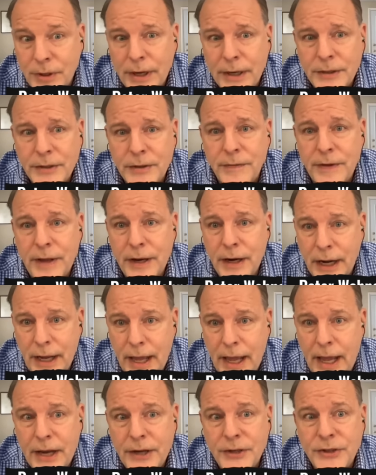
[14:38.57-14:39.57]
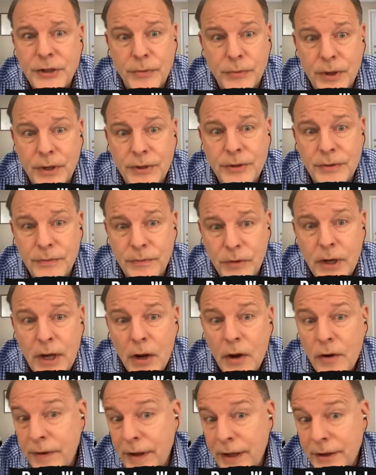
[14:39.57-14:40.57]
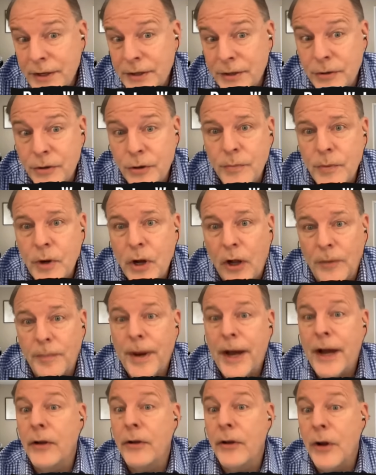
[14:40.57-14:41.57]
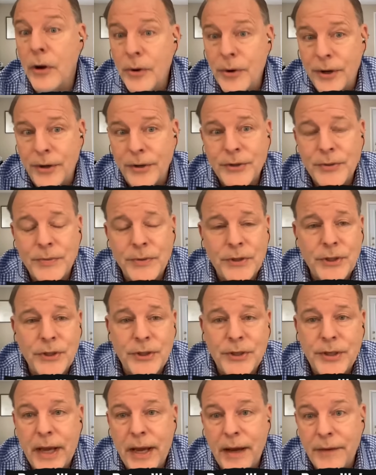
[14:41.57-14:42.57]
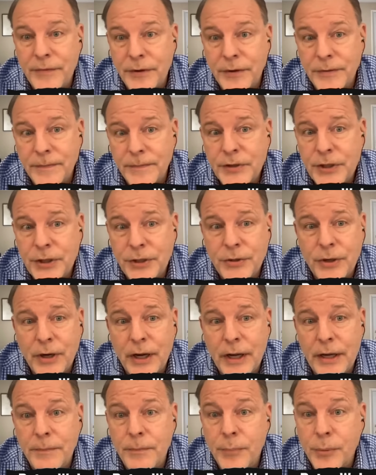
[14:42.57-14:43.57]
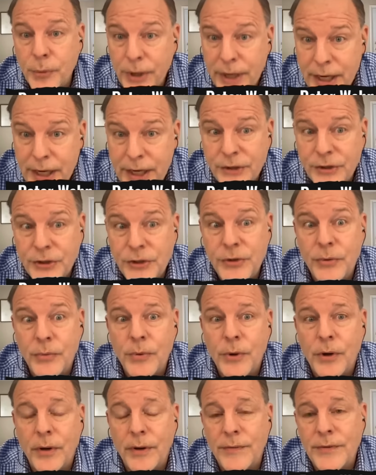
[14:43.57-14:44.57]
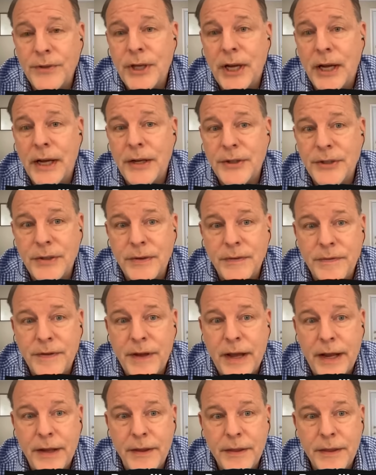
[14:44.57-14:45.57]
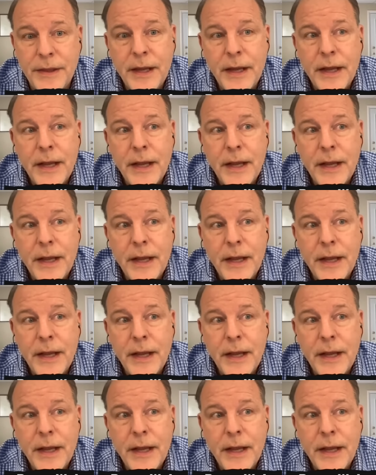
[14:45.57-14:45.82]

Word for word: director of NIH and run founded a group called BioLogos, which is an effort mm-hmm. to try and bridge the world of science and faith.